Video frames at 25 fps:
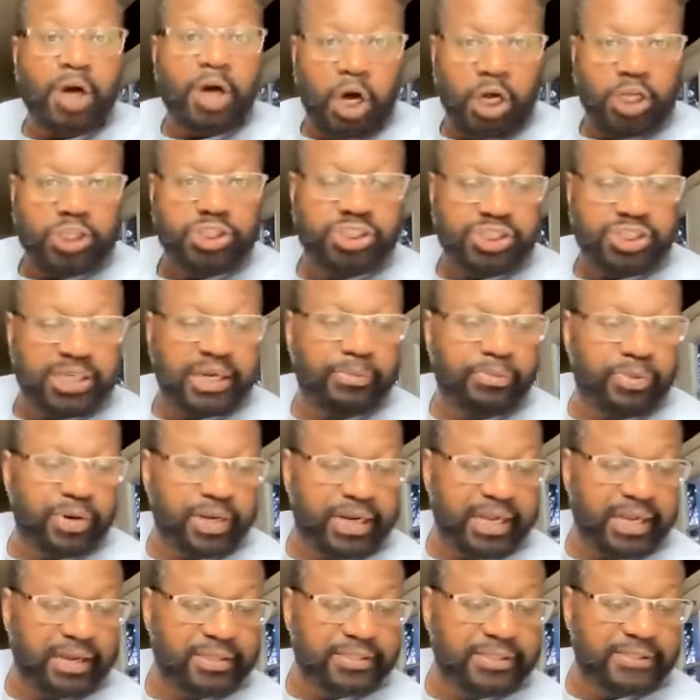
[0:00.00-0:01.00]
on
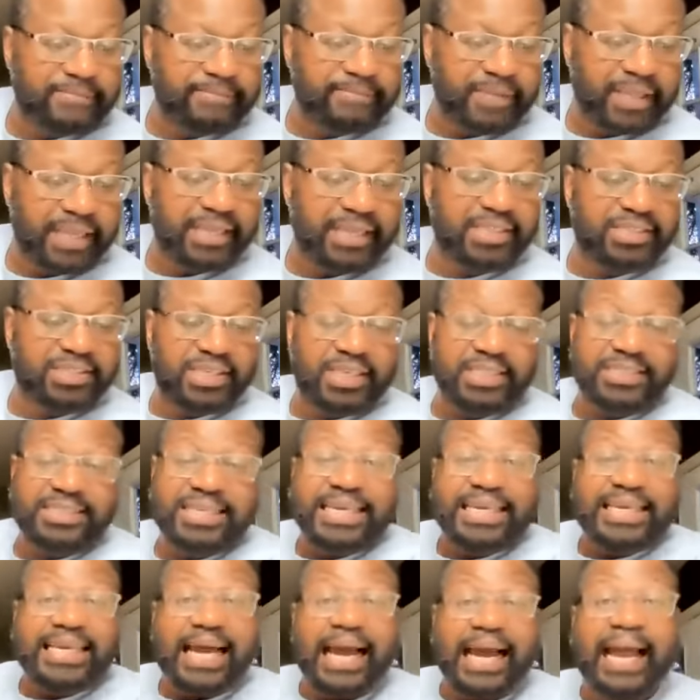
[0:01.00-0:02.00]
someone else. And he says,
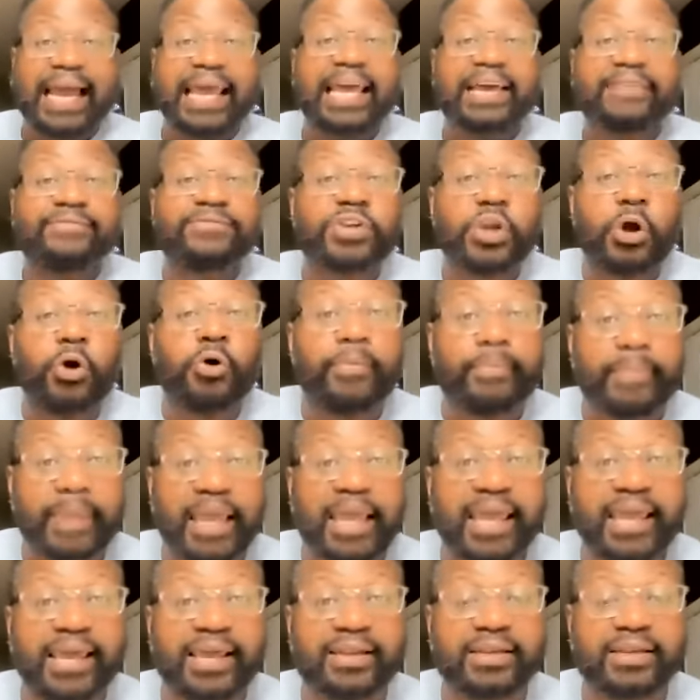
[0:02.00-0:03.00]
I have no
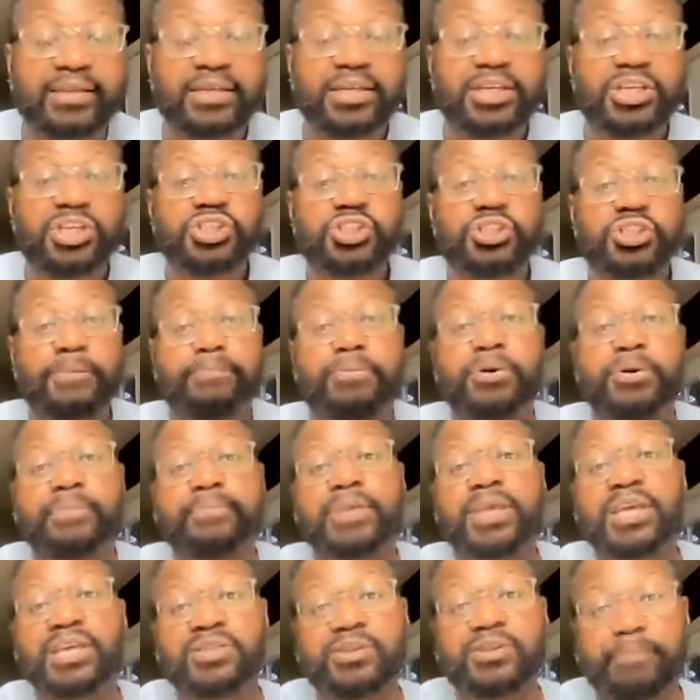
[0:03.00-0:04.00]
man to put
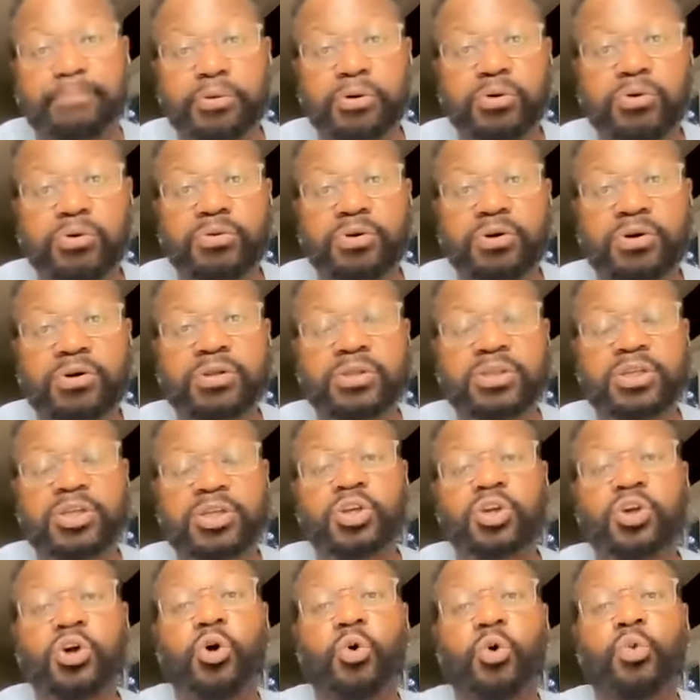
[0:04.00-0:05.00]
me in the pool
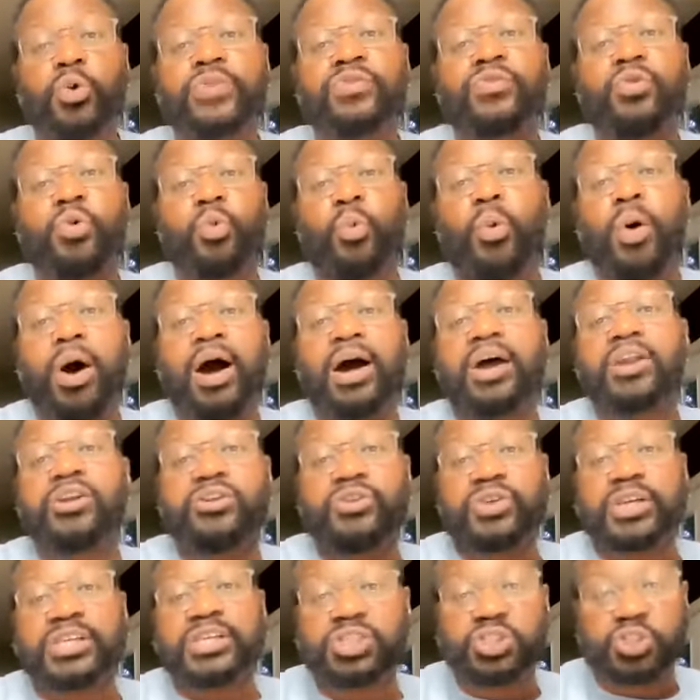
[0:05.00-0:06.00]
when the
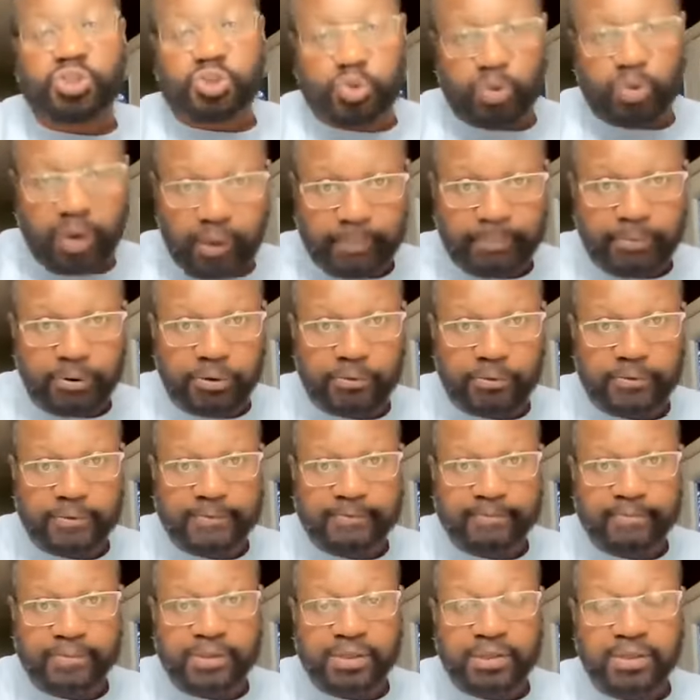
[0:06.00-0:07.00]
water is troubled.
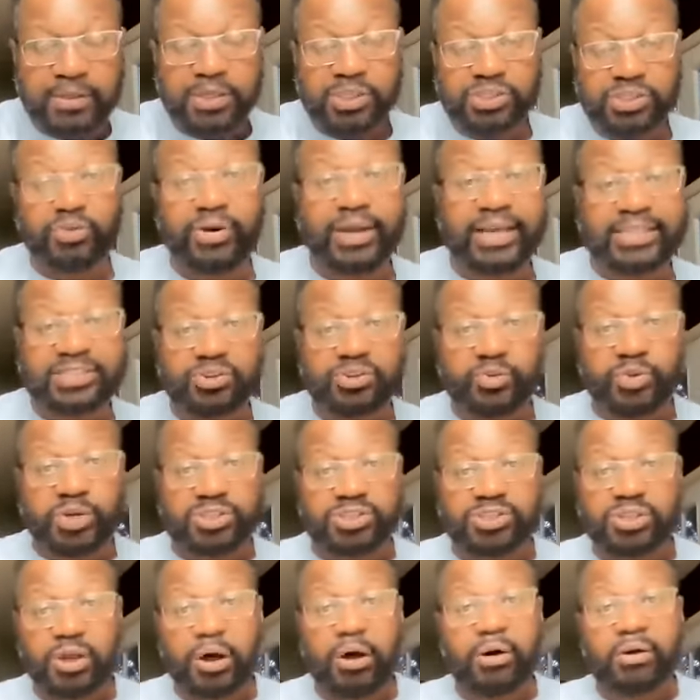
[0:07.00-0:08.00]
So as a
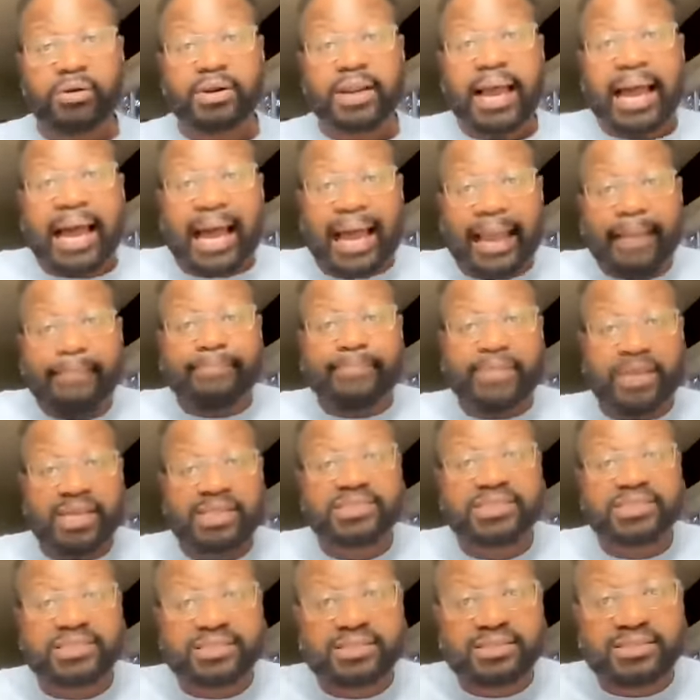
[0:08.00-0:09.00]
result, I
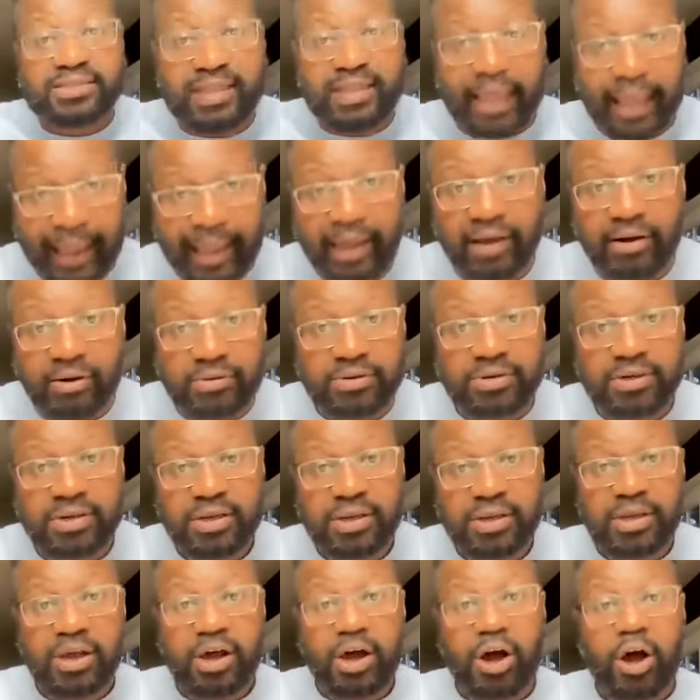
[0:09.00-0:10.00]
miss out
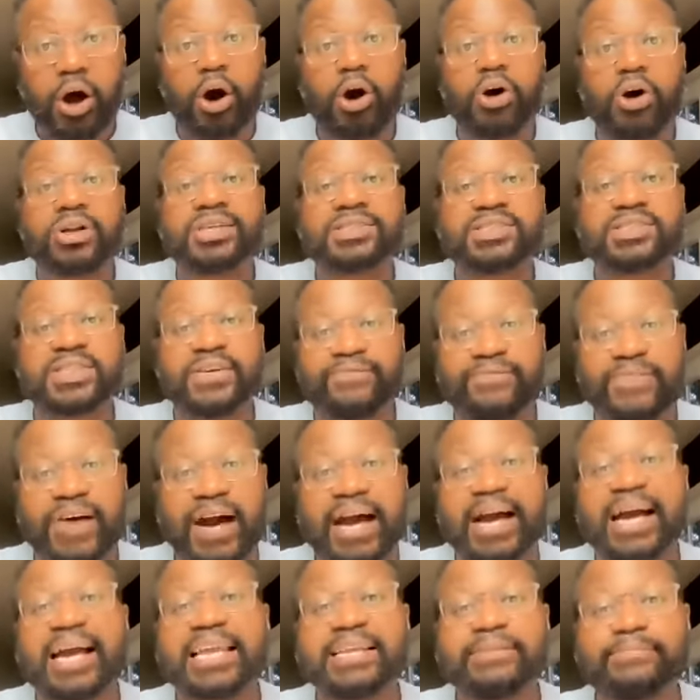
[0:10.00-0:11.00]
on a
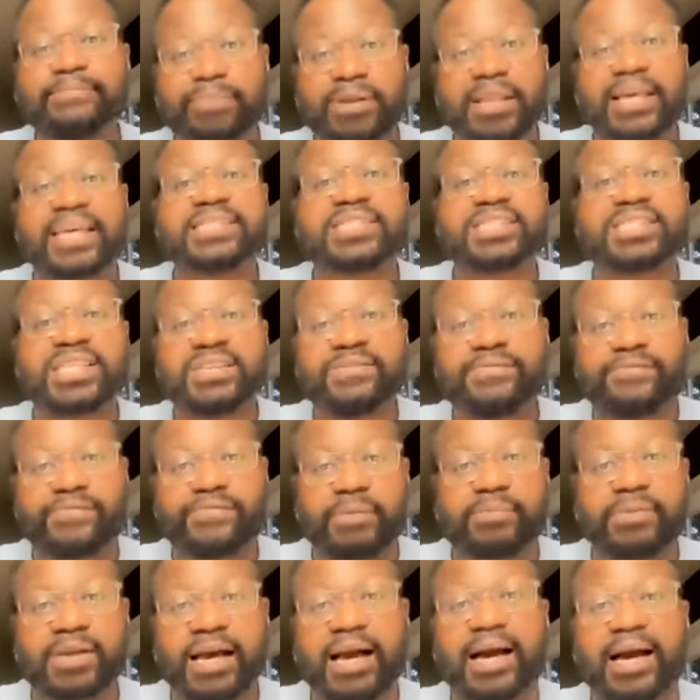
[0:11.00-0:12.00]
divine blessing
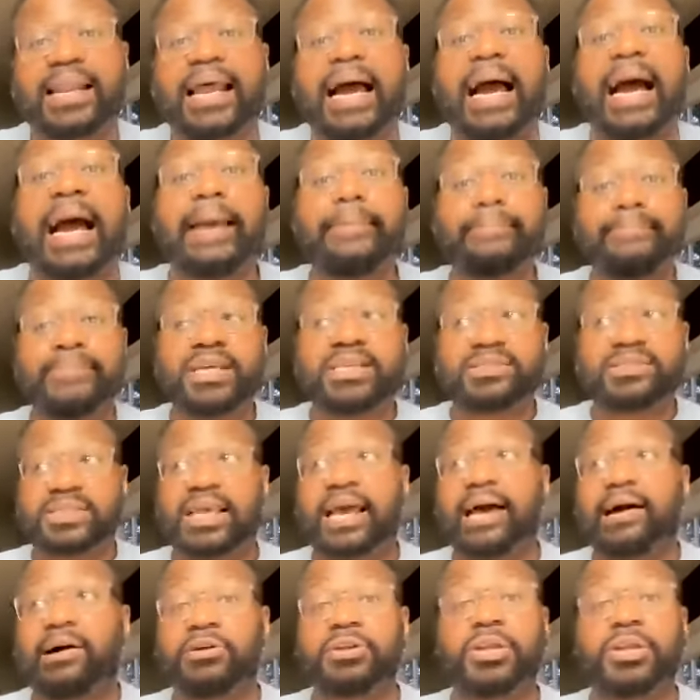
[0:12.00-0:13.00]
from God. I miss
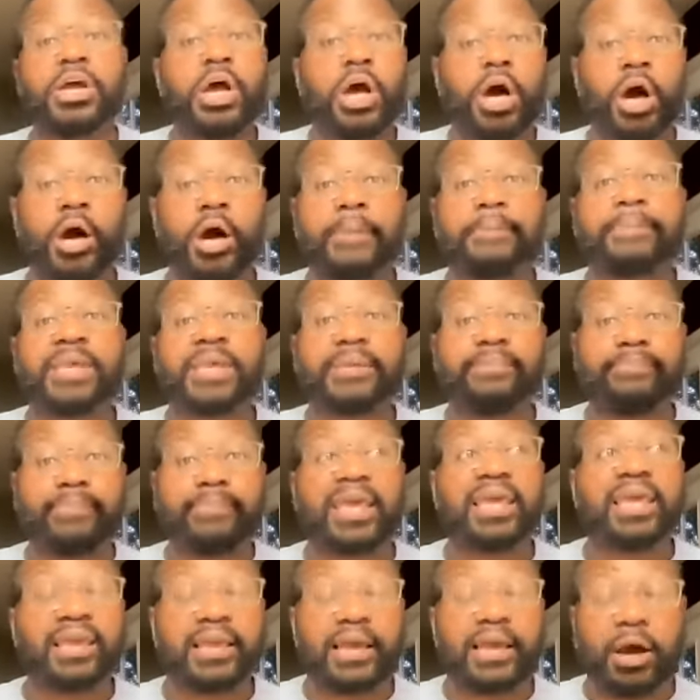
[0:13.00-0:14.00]
out on being
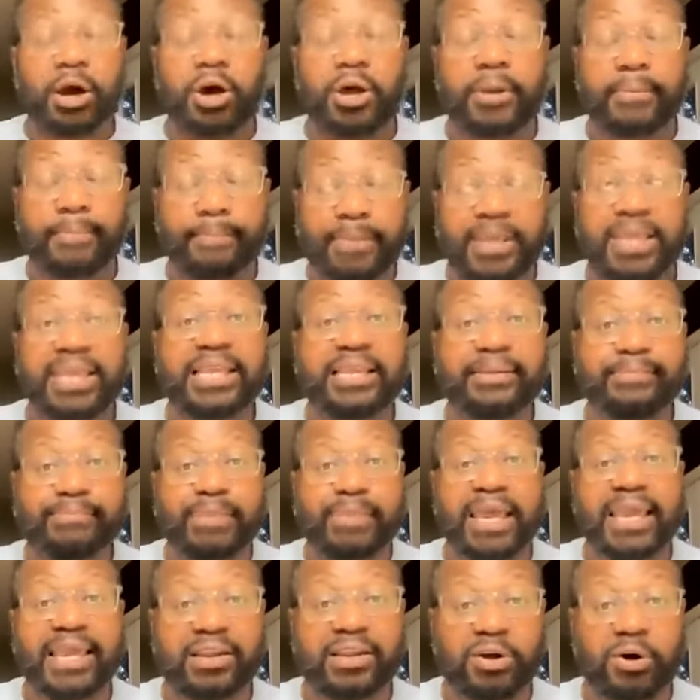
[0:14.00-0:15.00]
made, on being
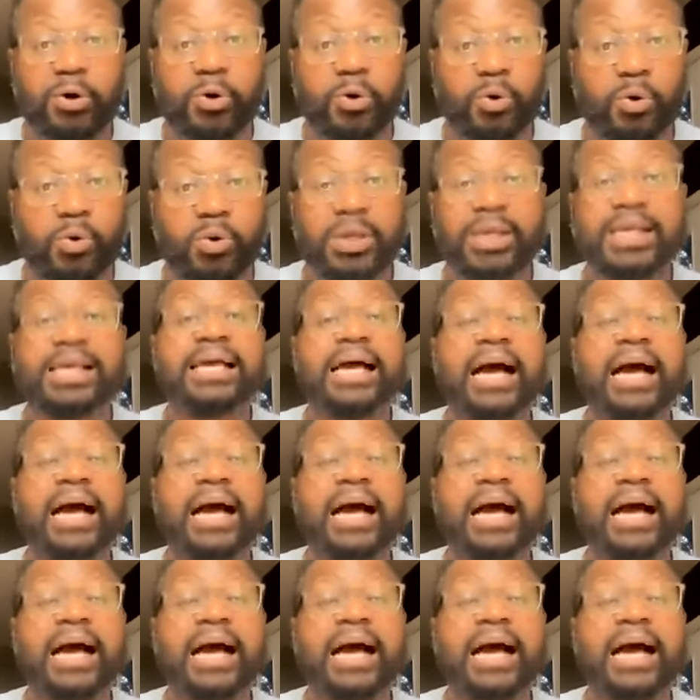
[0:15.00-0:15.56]
made whole.